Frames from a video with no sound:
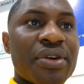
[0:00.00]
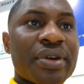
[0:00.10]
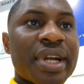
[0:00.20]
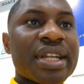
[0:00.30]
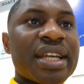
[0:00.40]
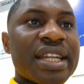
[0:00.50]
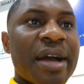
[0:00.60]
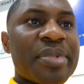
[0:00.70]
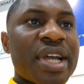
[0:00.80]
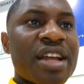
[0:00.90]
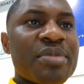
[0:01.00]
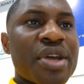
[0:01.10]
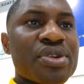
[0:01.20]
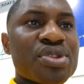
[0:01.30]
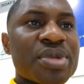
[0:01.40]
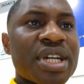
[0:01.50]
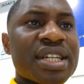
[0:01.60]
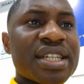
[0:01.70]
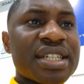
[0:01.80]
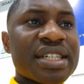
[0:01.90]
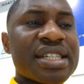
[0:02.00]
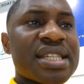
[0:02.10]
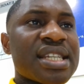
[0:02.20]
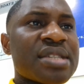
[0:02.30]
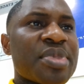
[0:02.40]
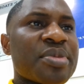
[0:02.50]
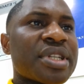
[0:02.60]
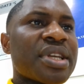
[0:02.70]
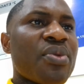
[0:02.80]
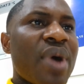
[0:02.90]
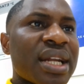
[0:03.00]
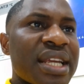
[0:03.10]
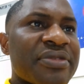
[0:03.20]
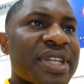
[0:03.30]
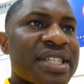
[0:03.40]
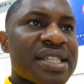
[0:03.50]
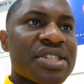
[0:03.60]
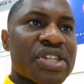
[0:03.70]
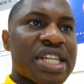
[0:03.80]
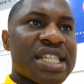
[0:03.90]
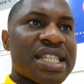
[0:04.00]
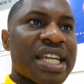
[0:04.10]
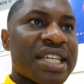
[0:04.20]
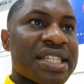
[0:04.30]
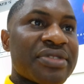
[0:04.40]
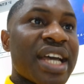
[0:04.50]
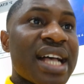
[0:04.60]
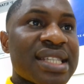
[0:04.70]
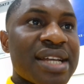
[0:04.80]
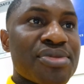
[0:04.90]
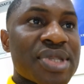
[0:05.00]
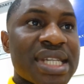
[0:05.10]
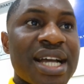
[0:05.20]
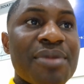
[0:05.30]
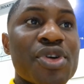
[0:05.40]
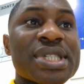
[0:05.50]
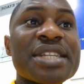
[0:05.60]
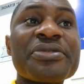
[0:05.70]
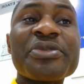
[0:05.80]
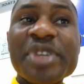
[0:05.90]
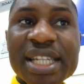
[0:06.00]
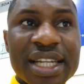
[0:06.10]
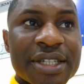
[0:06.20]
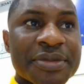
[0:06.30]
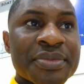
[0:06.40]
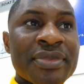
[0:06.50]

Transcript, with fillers: All right, the applicant may also be granted a residence permit. Then what if the decision is negative? The asylum seeker must leave Finland.